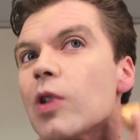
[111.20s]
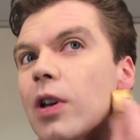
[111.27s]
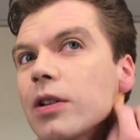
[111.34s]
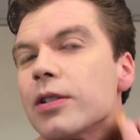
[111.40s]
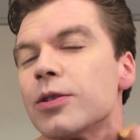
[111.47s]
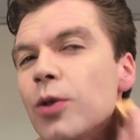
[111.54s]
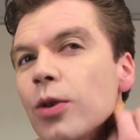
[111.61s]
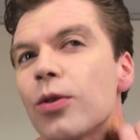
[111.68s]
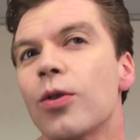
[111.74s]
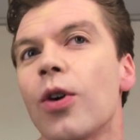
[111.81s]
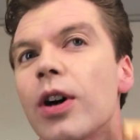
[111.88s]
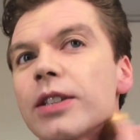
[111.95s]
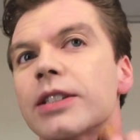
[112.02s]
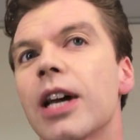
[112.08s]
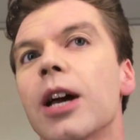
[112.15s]
it's not the
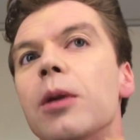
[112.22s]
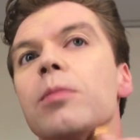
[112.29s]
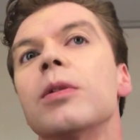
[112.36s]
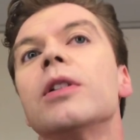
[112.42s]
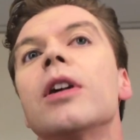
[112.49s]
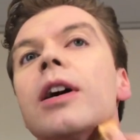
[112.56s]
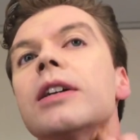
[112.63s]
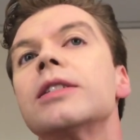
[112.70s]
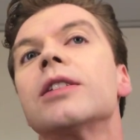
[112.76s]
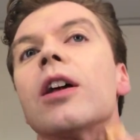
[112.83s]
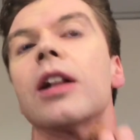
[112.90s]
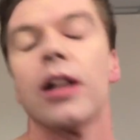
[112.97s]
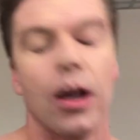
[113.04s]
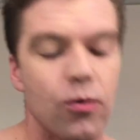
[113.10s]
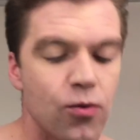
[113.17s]
right saying, but like
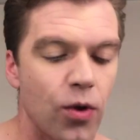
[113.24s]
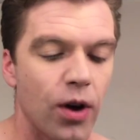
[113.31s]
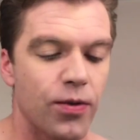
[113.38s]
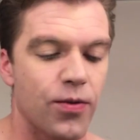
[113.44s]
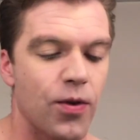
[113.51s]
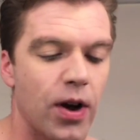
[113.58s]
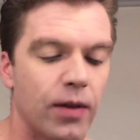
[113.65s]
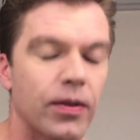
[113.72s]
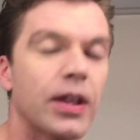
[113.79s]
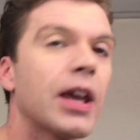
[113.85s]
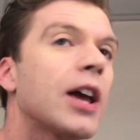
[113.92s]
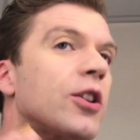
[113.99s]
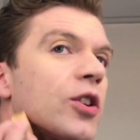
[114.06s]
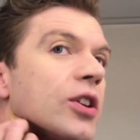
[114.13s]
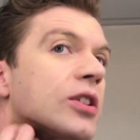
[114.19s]
slightly like rough around the
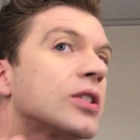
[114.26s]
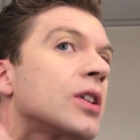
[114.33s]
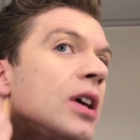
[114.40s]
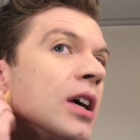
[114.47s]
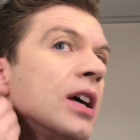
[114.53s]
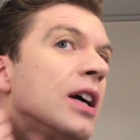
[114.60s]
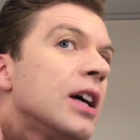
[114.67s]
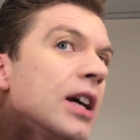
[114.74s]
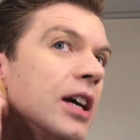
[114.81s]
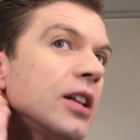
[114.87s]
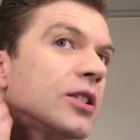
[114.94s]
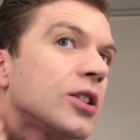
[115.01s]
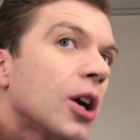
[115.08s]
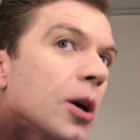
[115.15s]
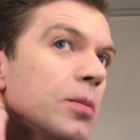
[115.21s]
edges,
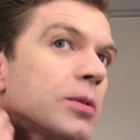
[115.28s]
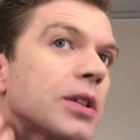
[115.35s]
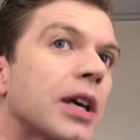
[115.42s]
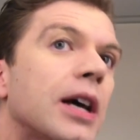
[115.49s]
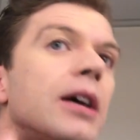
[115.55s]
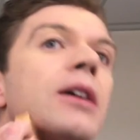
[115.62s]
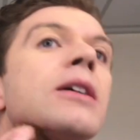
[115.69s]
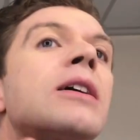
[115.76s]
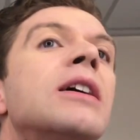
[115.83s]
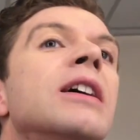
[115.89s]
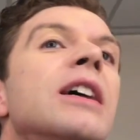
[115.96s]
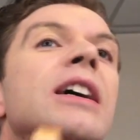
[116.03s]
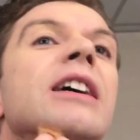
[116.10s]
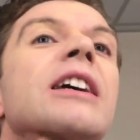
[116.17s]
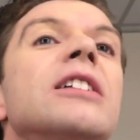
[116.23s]
in terms that
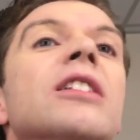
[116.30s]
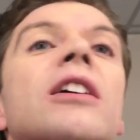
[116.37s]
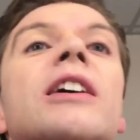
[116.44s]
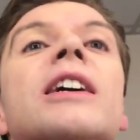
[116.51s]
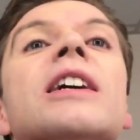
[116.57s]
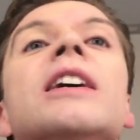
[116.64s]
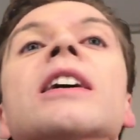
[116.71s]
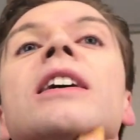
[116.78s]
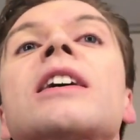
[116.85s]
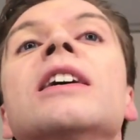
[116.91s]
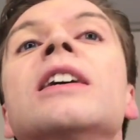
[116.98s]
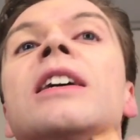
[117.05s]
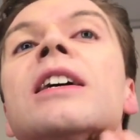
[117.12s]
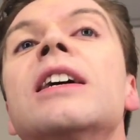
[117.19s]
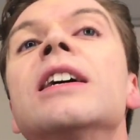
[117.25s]
it's like
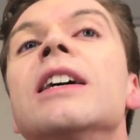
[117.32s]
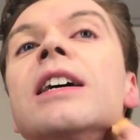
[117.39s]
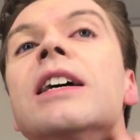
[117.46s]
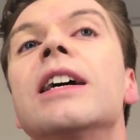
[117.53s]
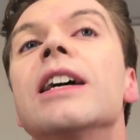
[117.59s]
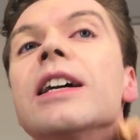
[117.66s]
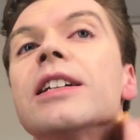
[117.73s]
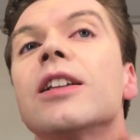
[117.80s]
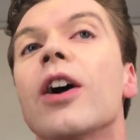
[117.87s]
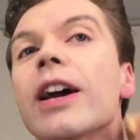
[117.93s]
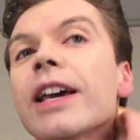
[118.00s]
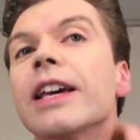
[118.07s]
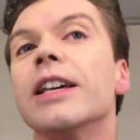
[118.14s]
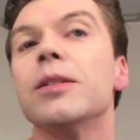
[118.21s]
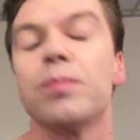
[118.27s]

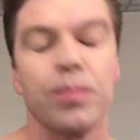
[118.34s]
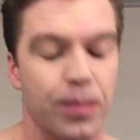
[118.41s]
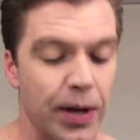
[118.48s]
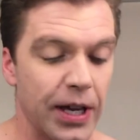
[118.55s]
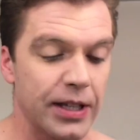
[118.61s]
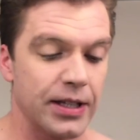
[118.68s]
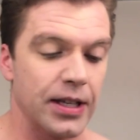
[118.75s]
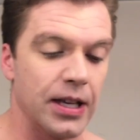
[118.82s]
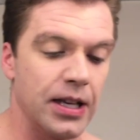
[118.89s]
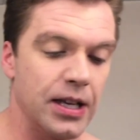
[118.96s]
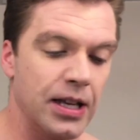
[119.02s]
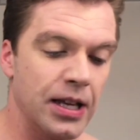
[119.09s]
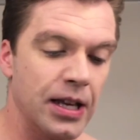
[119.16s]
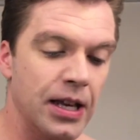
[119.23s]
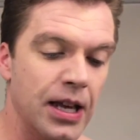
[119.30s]
he's picked
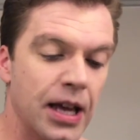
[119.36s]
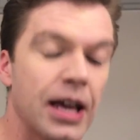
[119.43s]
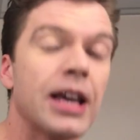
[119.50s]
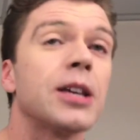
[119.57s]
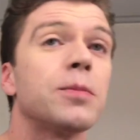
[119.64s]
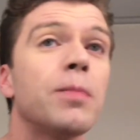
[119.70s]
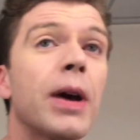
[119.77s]
his